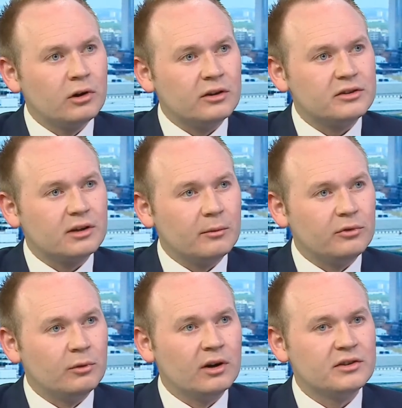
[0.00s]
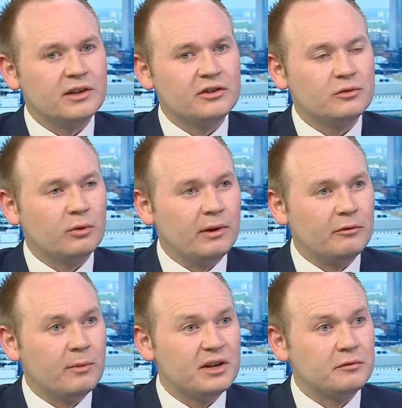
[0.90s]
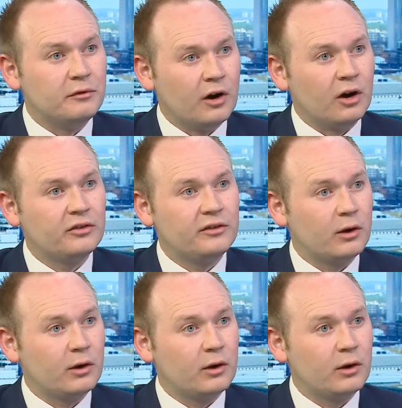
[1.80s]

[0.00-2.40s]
clients come to us and they just want the information fast.